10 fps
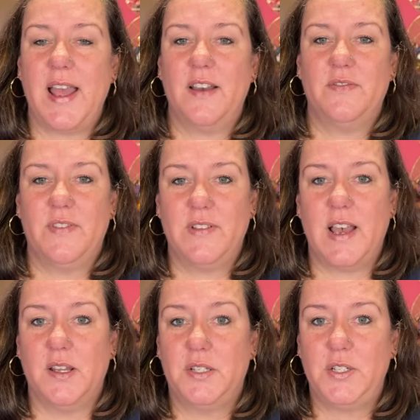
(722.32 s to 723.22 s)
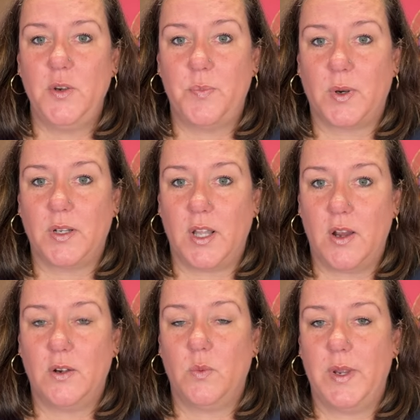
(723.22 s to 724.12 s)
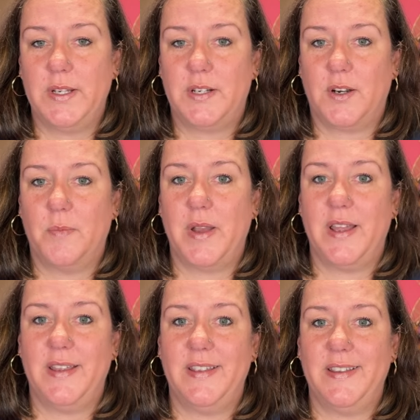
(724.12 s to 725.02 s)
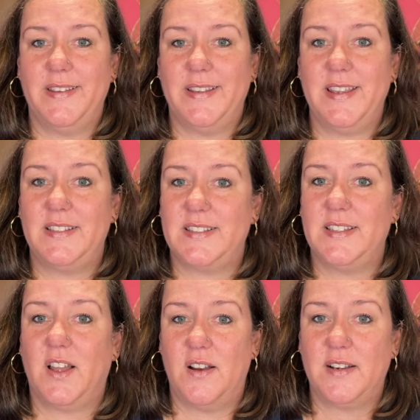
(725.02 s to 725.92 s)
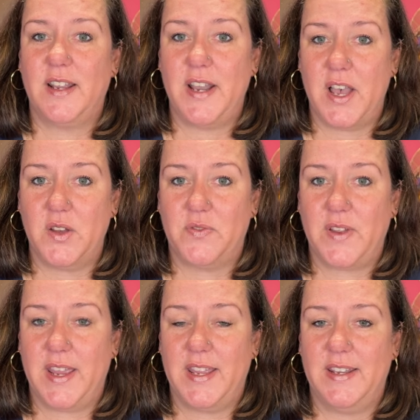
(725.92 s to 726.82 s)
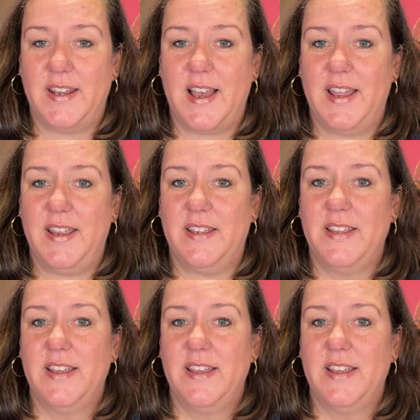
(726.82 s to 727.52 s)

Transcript: have a super long winter, but it's long enough and I